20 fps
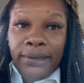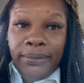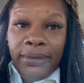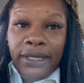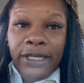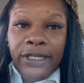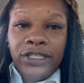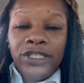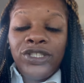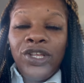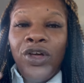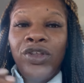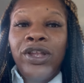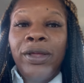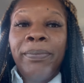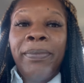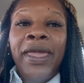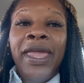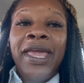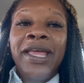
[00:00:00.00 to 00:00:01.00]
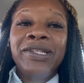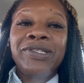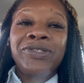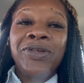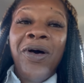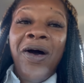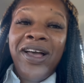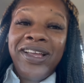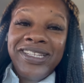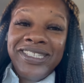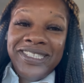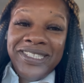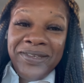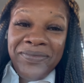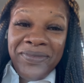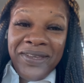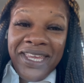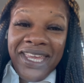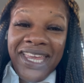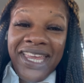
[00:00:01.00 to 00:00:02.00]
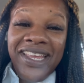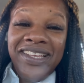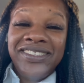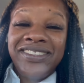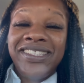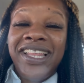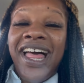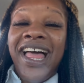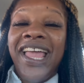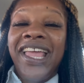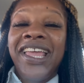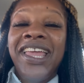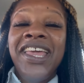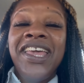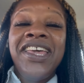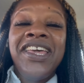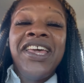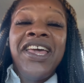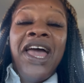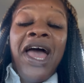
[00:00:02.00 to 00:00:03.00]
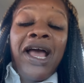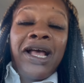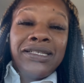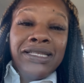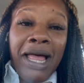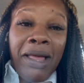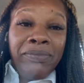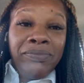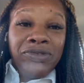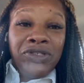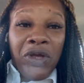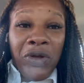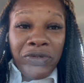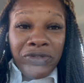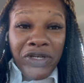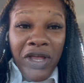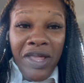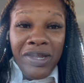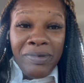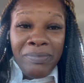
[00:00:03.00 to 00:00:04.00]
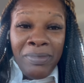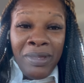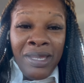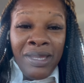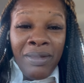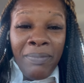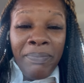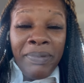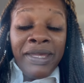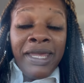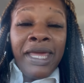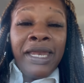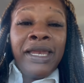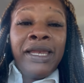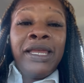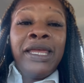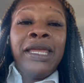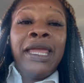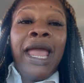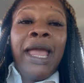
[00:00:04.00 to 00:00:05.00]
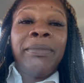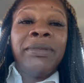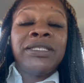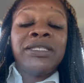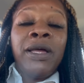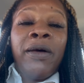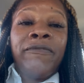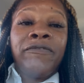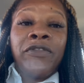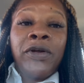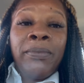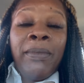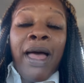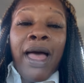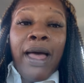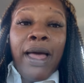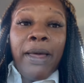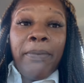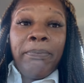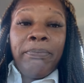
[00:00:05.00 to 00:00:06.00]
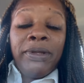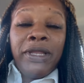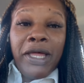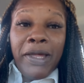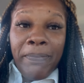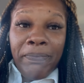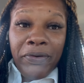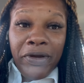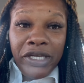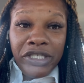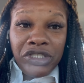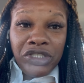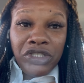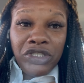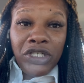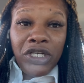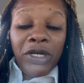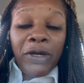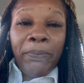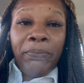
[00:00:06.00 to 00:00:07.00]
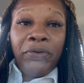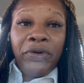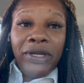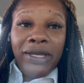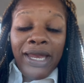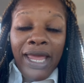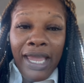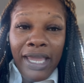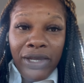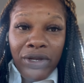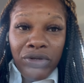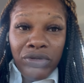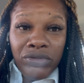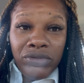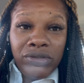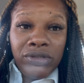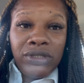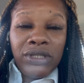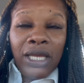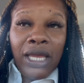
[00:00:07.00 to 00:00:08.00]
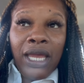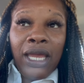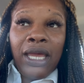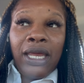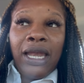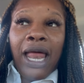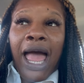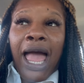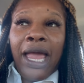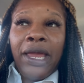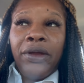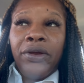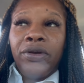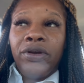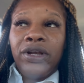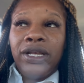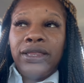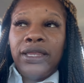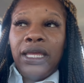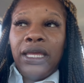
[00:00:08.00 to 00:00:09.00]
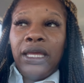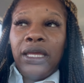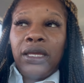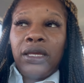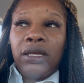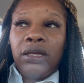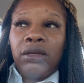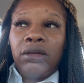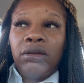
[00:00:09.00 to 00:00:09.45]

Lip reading: me. So the man talking to me, and he's like, because I told y'all in the beginning, he gave me something for my blood pressure, prenatals, and iron, I think.